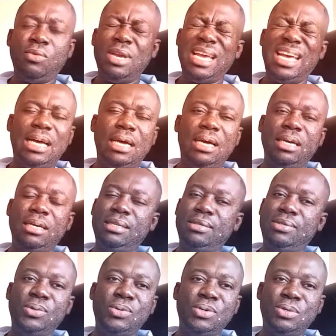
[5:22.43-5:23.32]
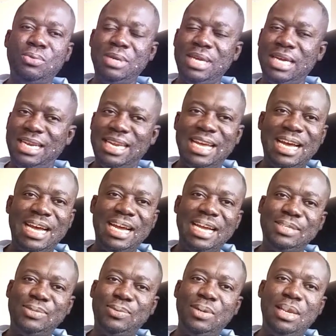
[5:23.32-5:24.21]
we are good, we are
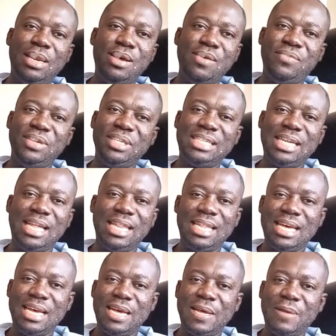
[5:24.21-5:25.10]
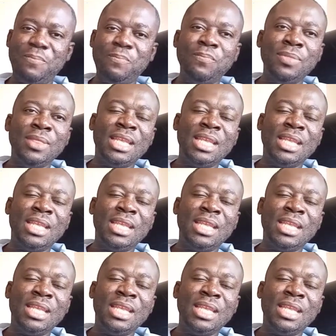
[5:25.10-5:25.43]
nice, we love each other,